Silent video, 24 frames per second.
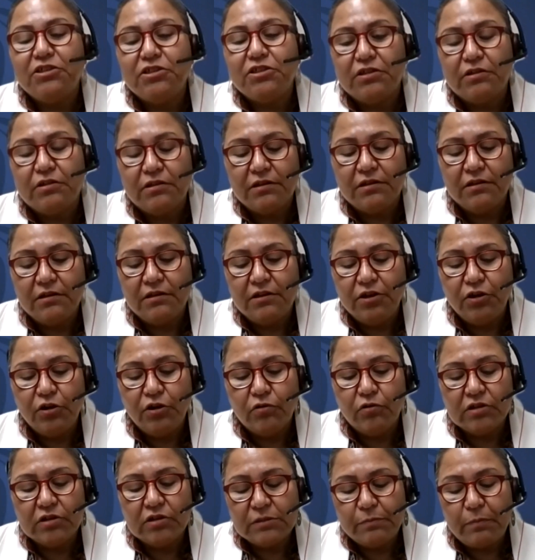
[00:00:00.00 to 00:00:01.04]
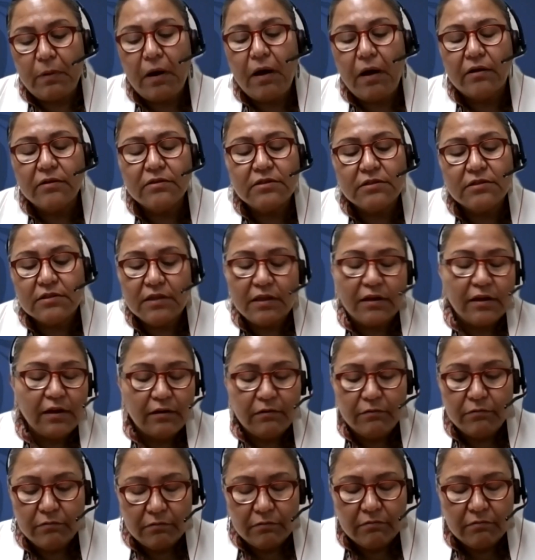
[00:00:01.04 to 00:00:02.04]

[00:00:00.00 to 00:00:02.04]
to your response that I